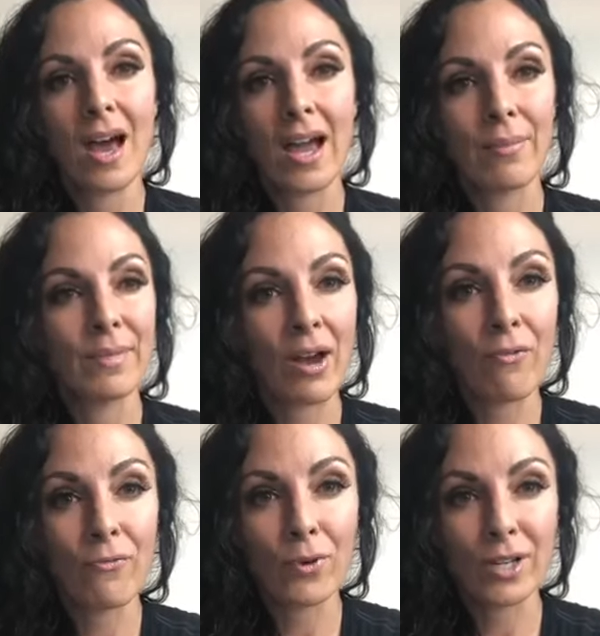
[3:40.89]
I am now
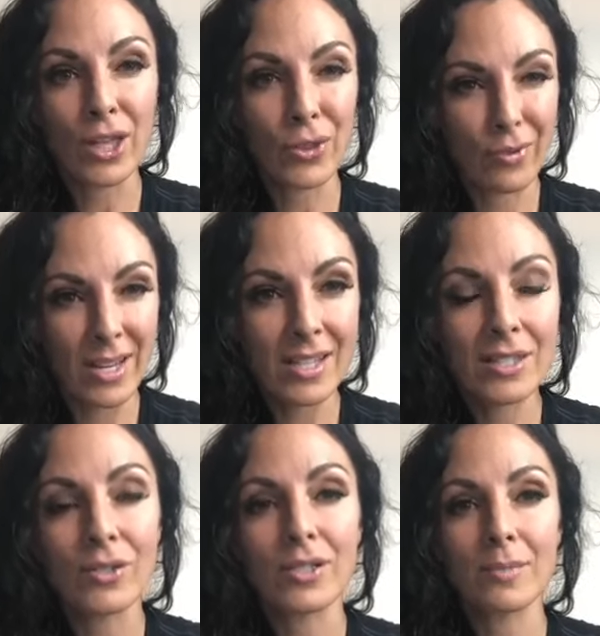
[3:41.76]
43,
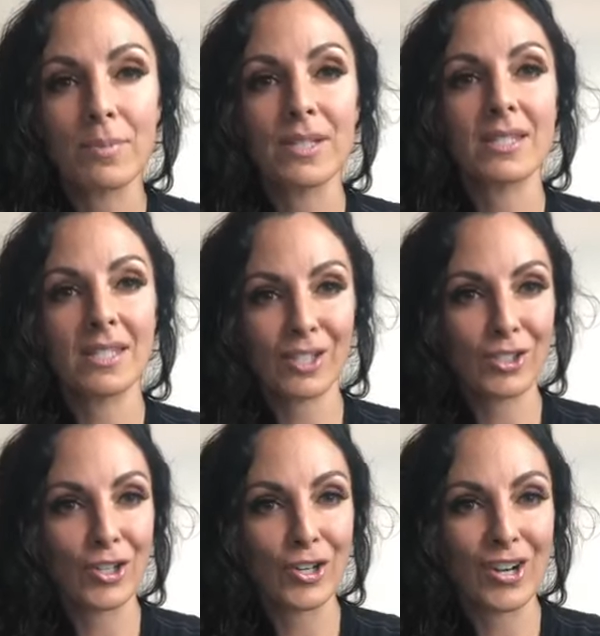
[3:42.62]
so it's been a
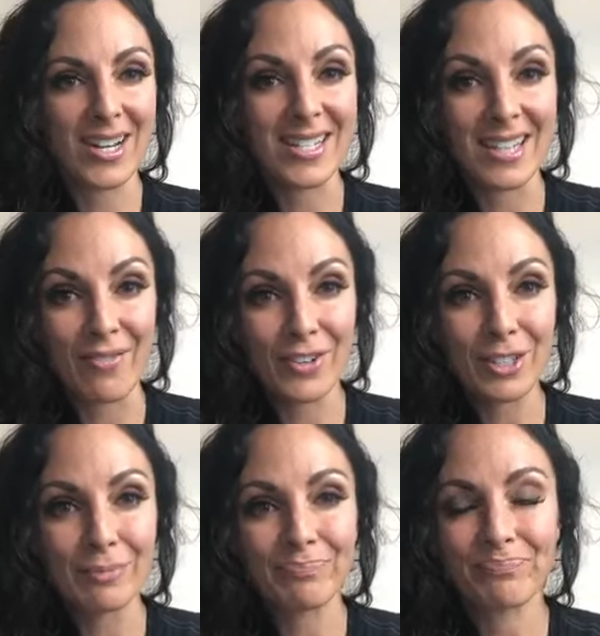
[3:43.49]
6-year endeavor.